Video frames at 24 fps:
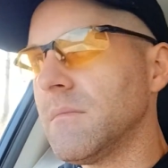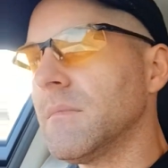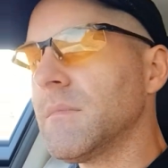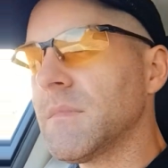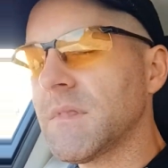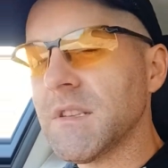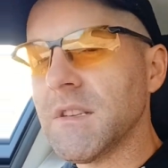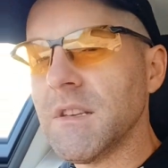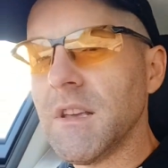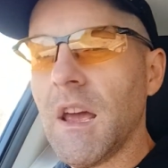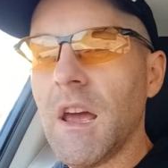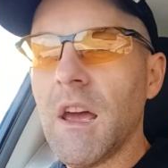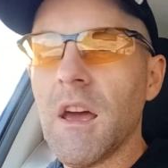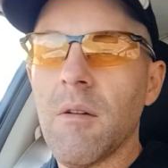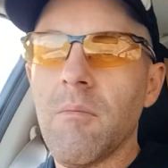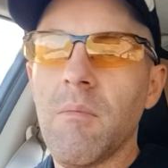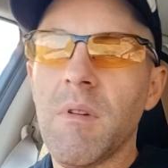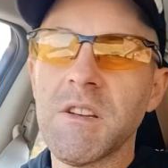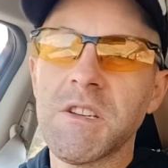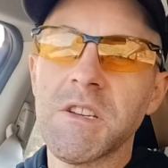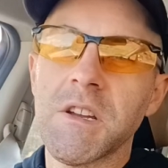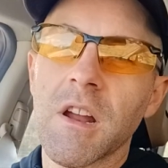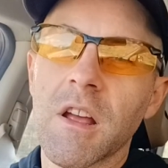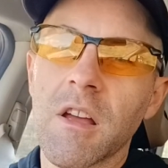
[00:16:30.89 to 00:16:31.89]
So yeah,
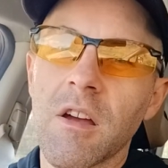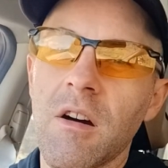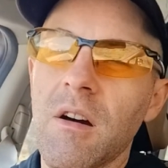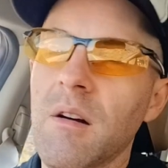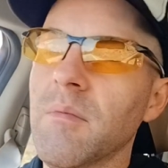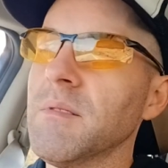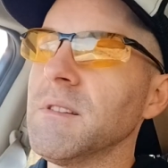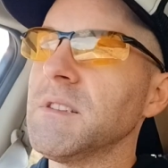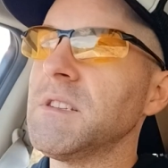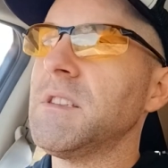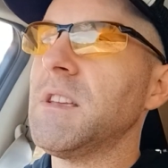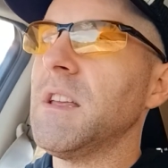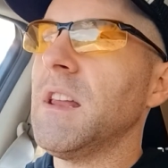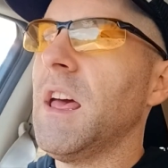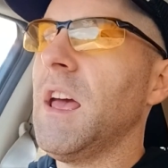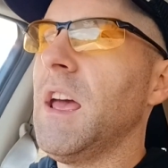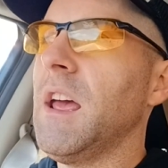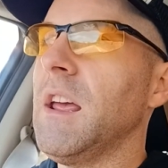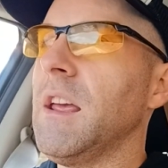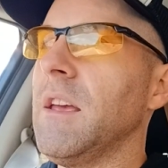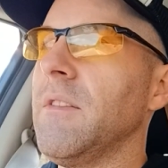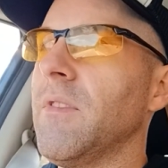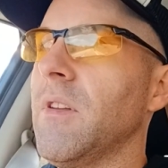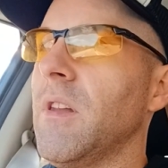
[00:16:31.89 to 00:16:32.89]
mission accomplished
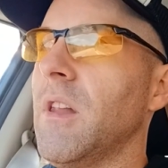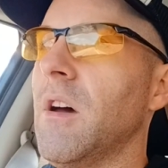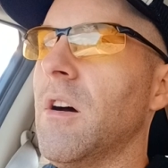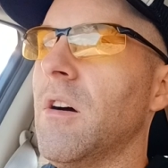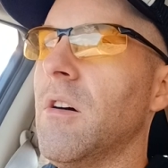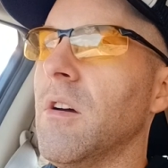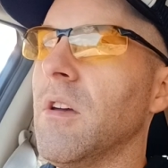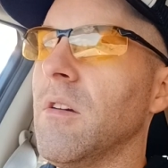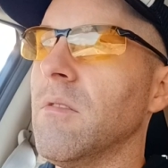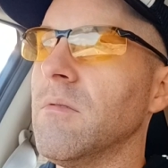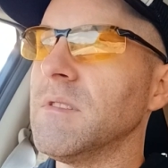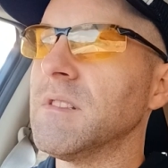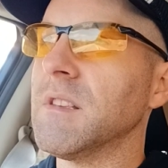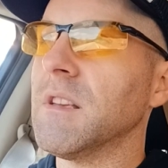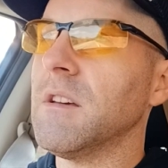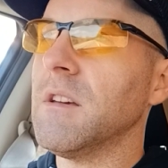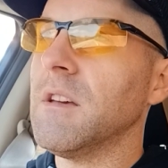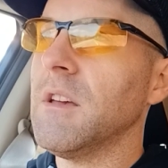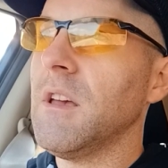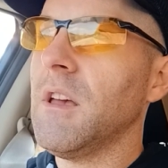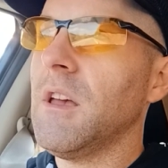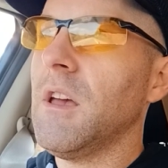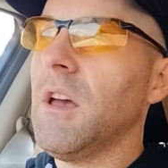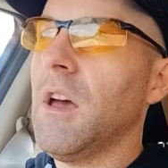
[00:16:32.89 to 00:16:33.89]
today, even though it was a
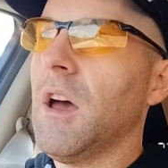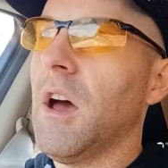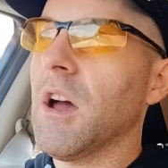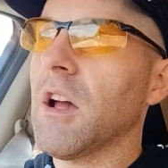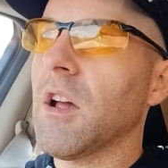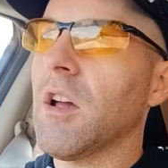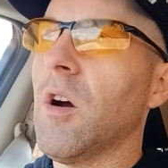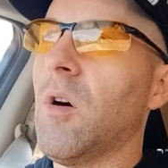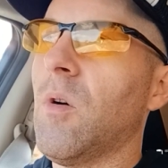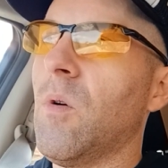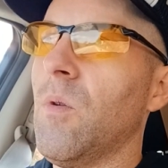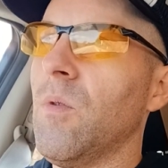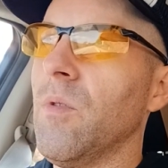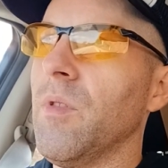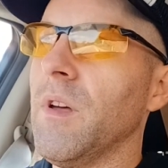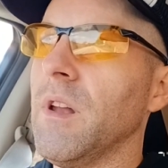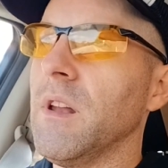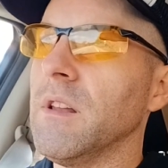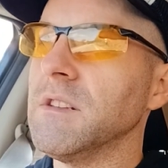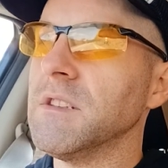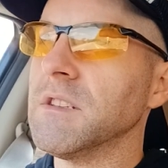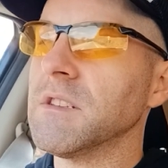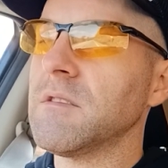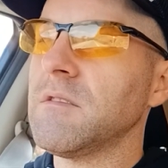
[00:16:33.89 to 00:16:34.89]
goal that
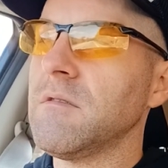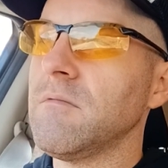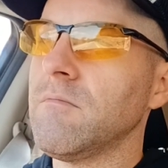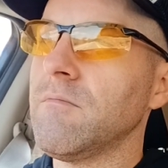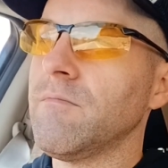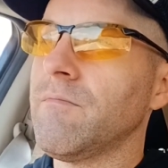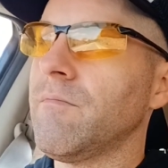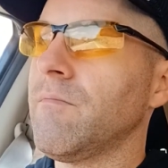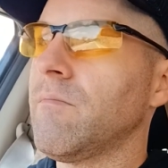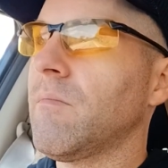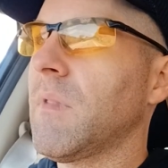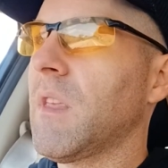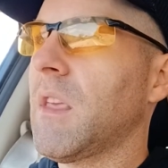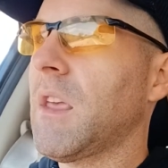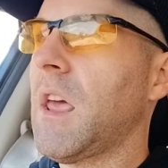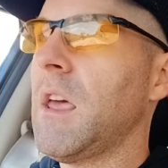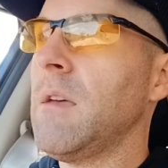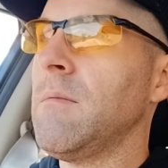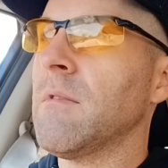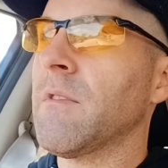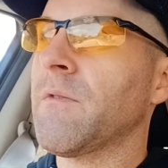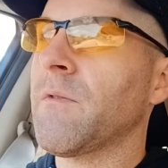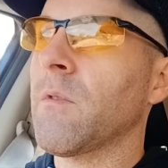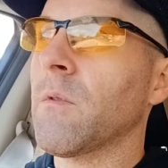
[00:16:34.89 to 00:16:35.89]
just
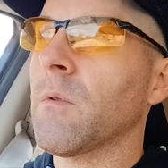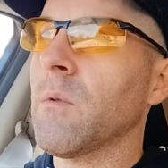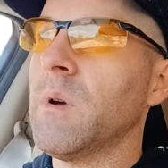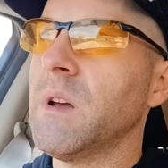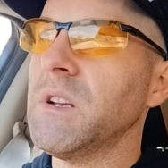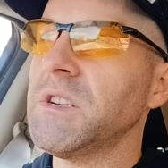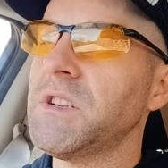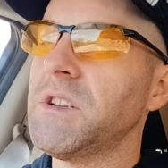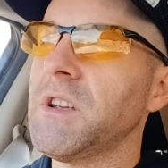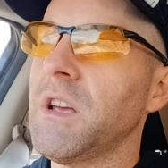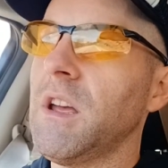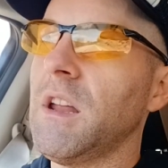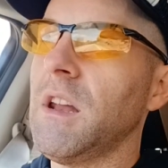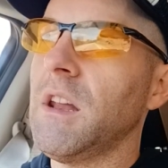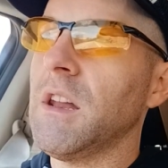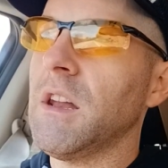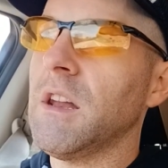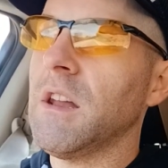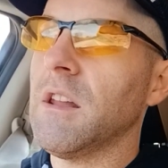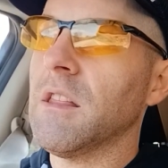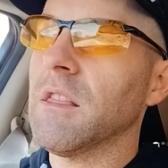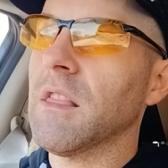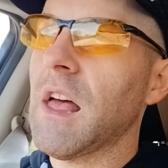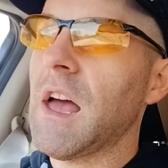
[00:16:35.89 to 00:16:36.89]
came to fruition in
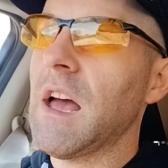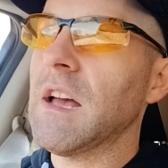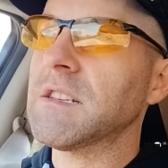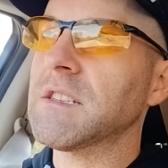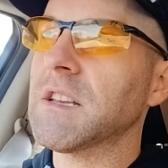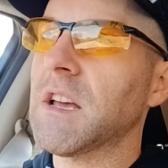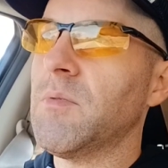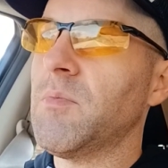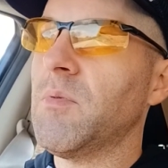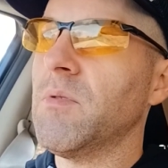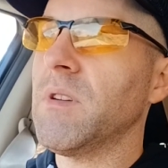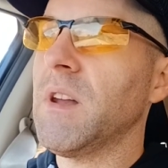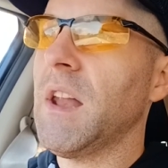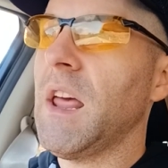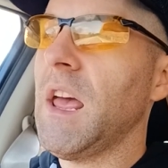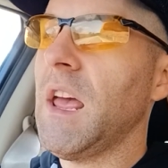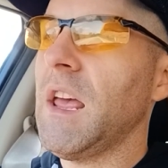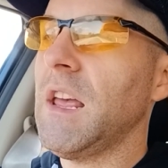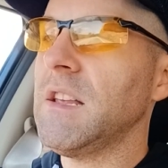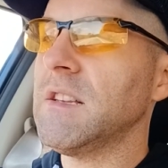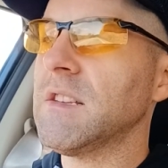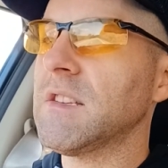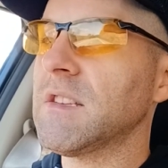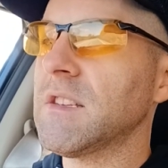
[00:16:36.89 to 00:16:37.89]
the last couple of
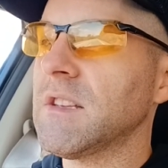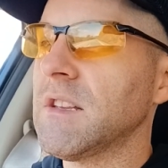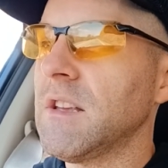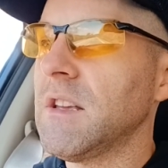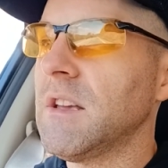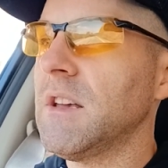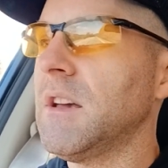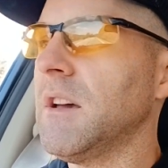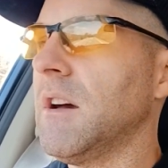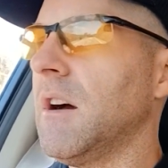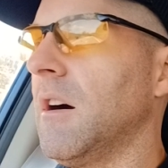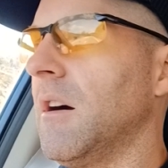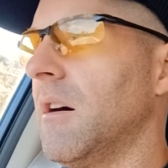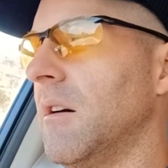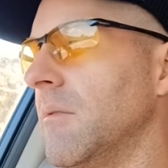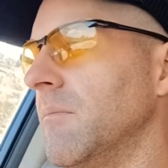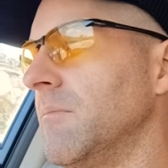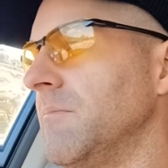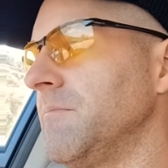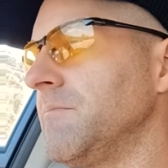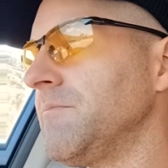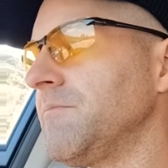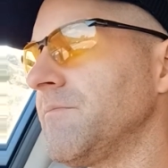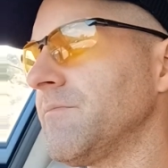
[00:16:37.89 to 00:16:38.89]
days.
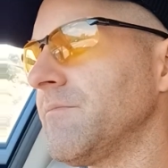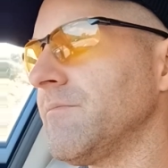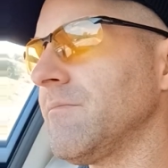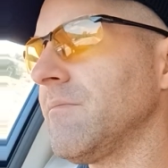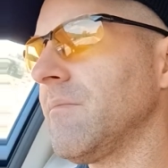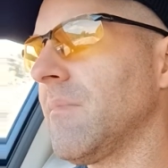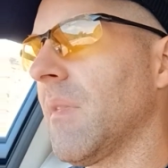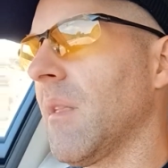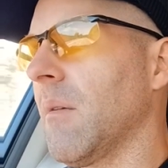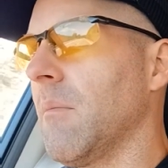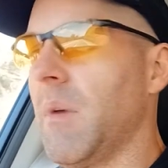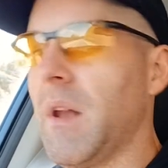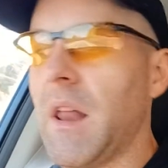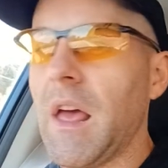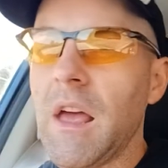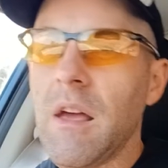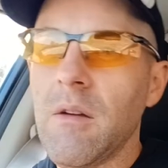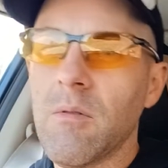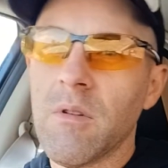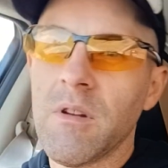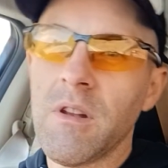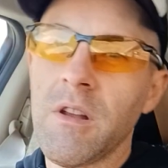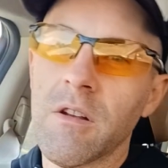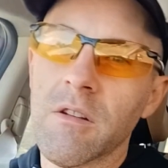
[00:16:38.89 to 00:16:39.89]
But hey,
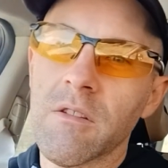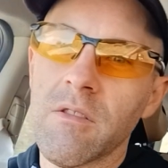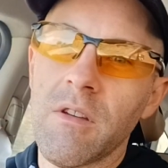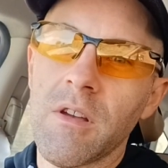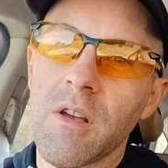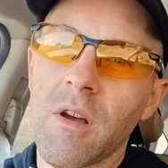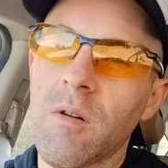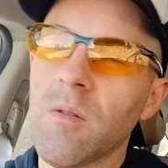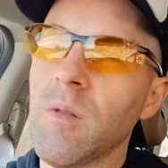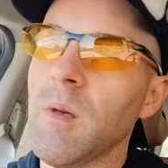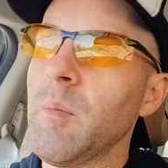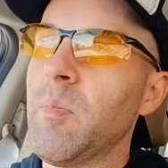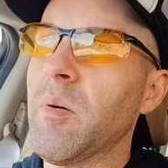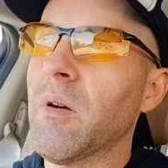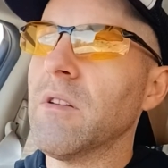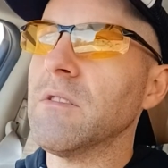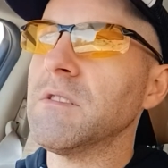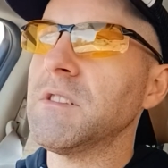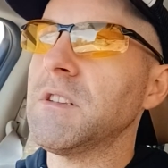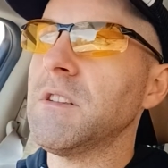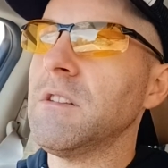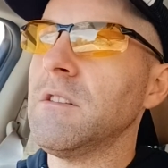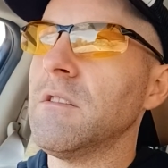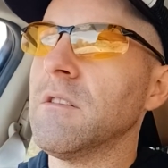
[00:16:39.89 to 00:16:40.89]
when you're the only
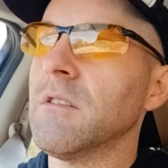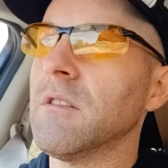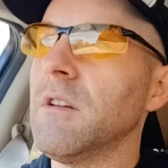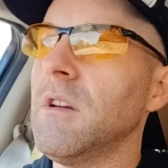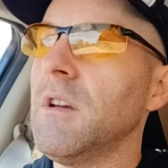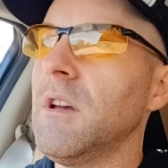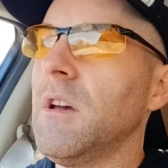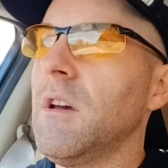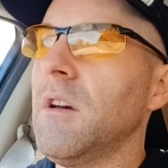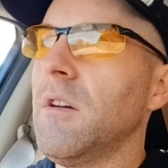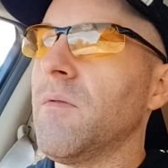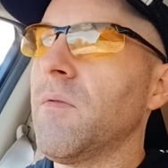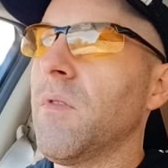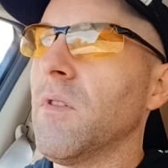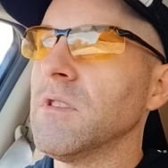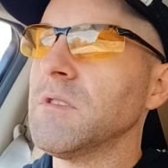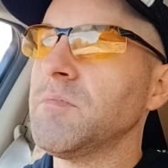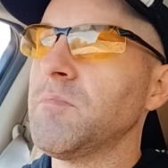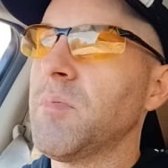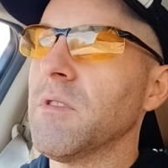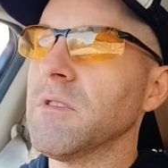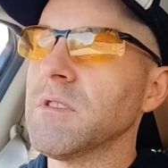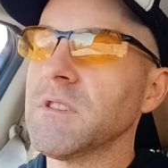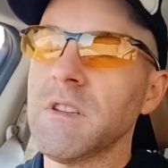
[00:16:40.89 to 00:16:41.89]
person or
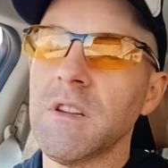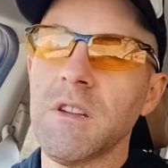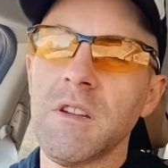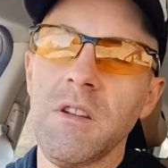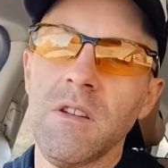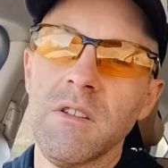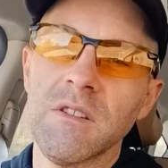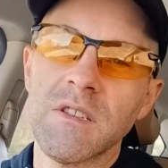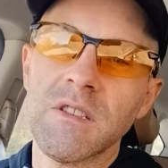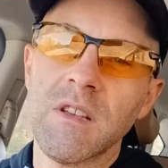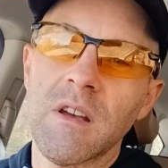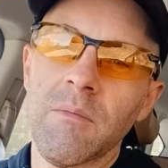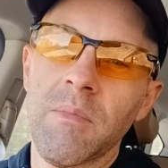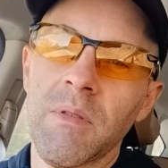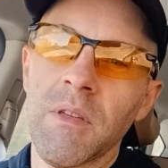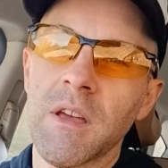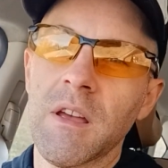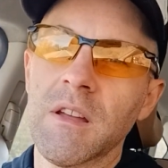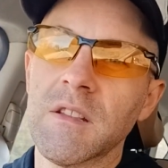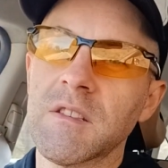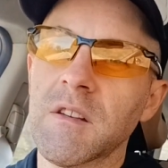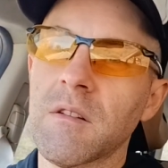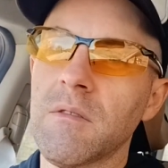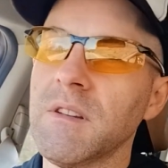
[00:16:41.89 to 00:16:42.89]
first person to do something,
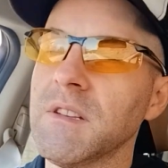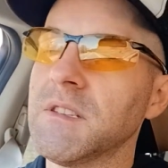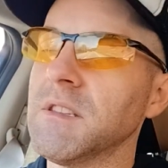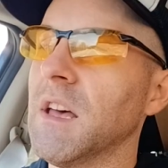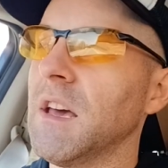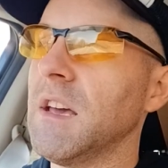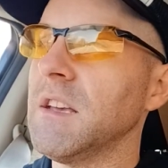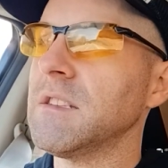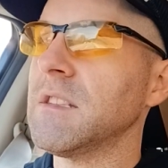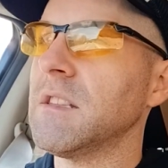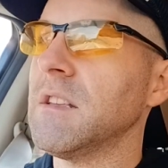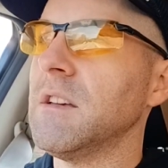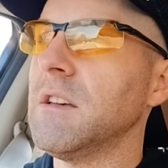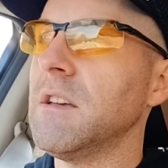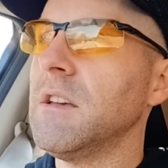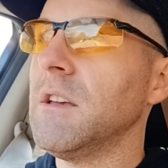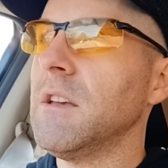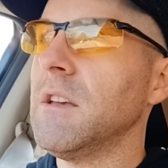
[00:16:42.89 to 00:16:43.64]
it's always nice to